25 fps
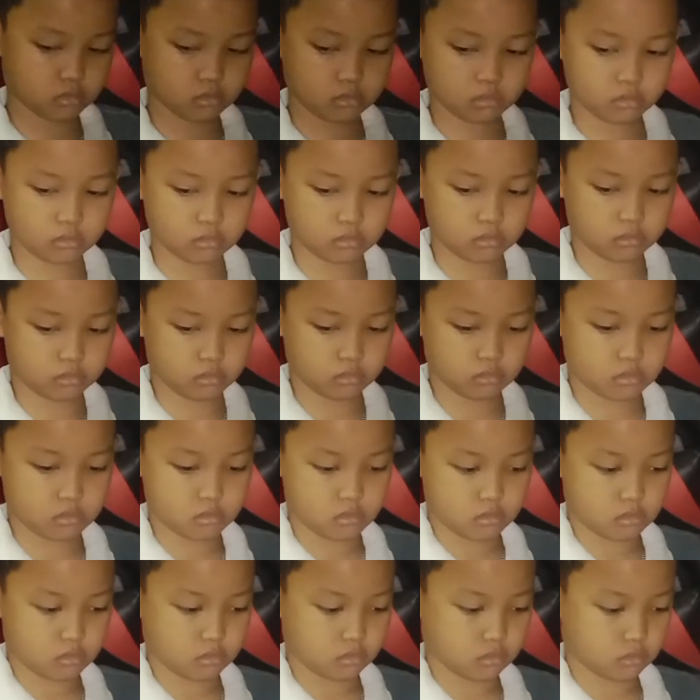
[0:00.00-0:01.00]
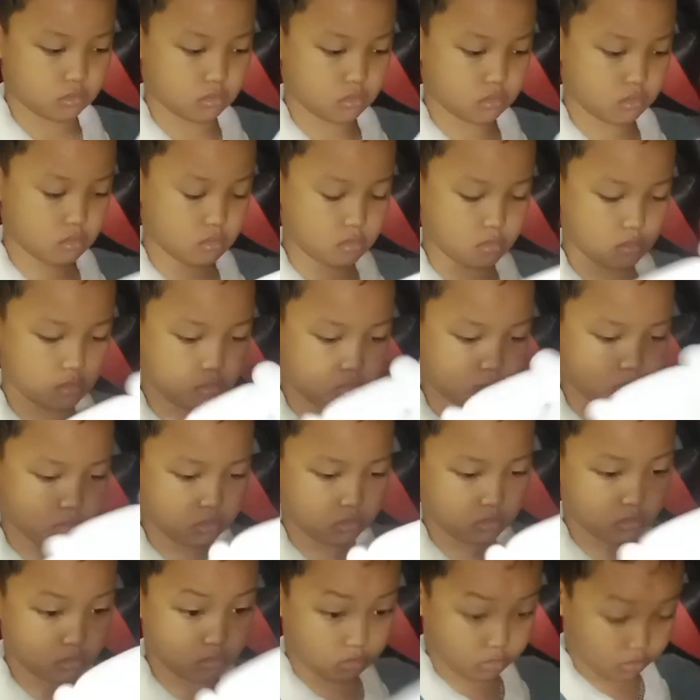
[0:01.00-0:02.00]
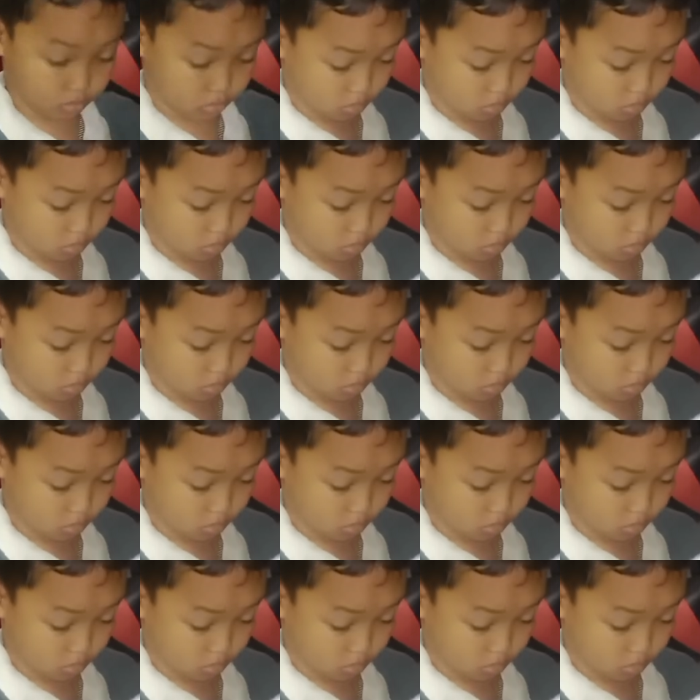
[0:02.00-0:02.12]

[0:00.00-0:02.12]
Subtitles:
Nobody speaks.